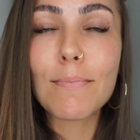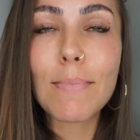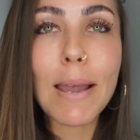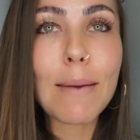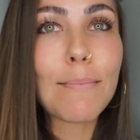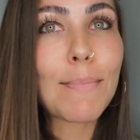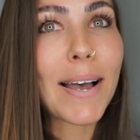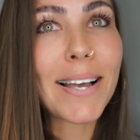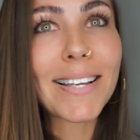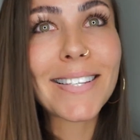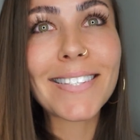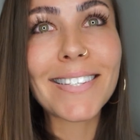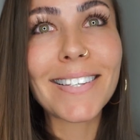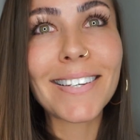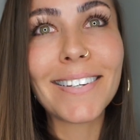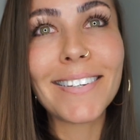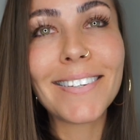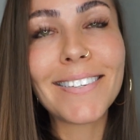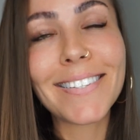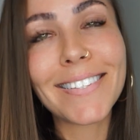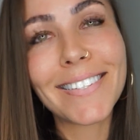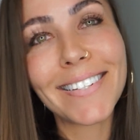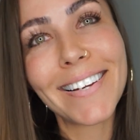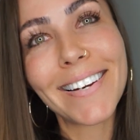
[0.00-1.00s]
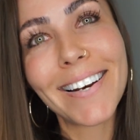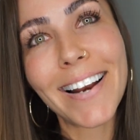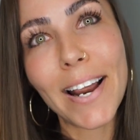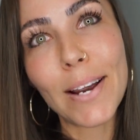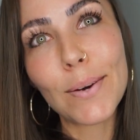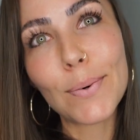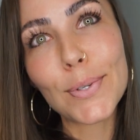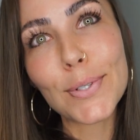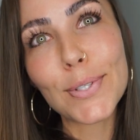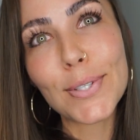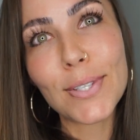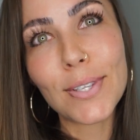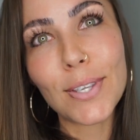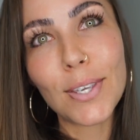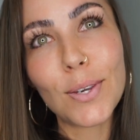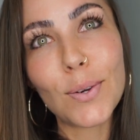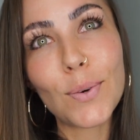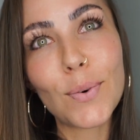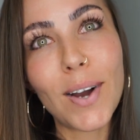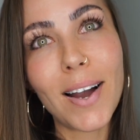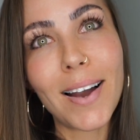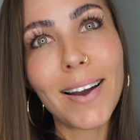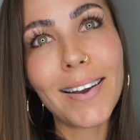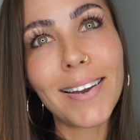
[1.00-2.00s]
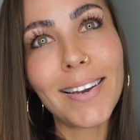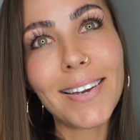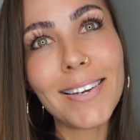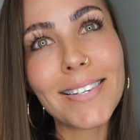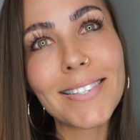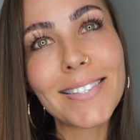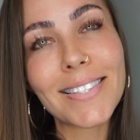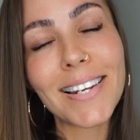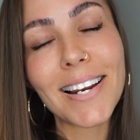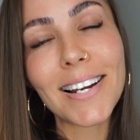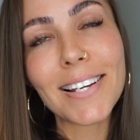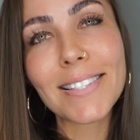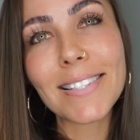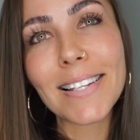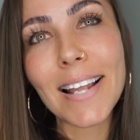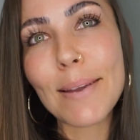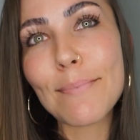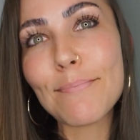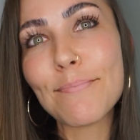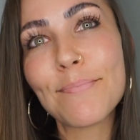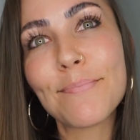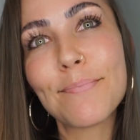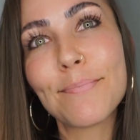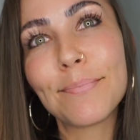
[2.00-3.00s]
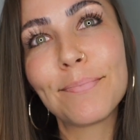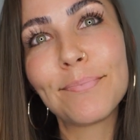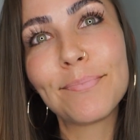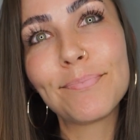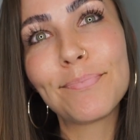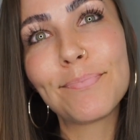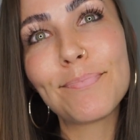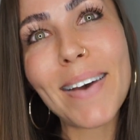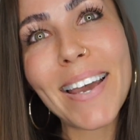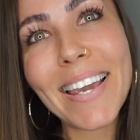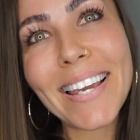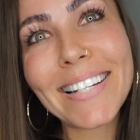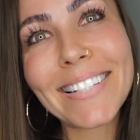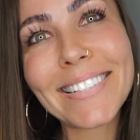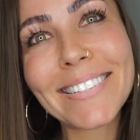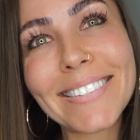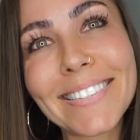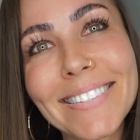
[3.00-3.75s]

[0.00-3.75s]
my message, and I will see you guys next time. Bye.